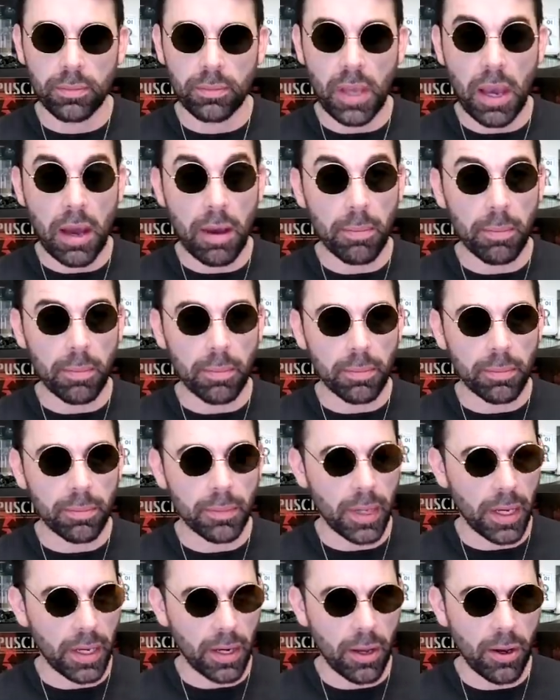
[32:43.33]
Yum,
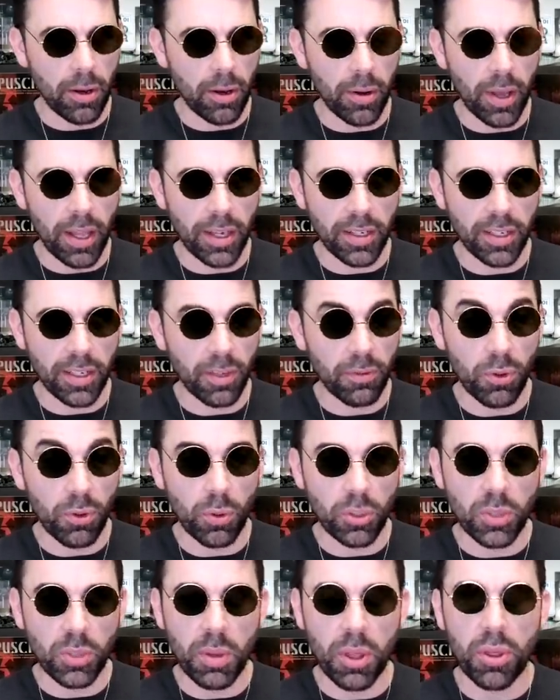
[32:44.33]
I know, and if you
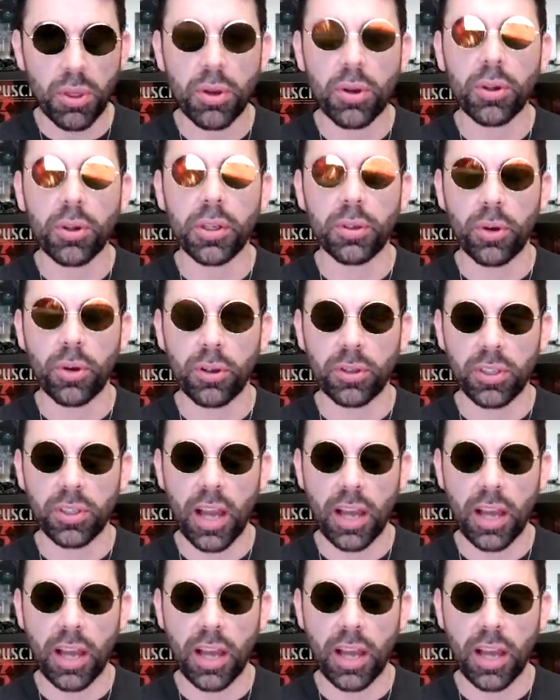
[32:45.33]
want to be thoroughly grossed